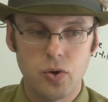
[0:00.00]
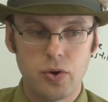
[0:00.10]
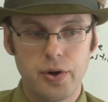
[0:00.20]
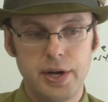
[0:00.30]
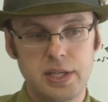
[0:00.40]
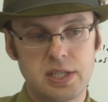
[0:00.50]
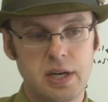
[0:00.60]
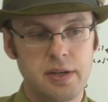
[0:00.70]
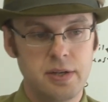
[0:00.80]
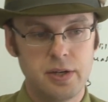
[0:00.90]
or it's
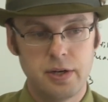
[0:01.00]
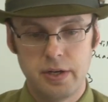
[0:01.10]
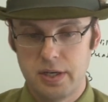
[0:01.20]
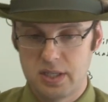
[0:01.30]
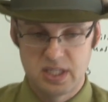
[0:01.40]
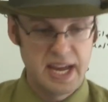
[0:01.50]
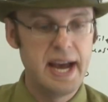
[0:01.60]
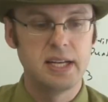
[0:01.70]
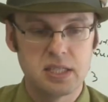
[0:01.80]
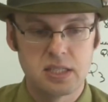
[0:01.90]
under your
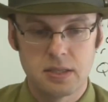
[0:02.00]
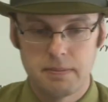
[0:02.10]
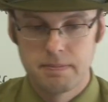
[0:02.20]
stats.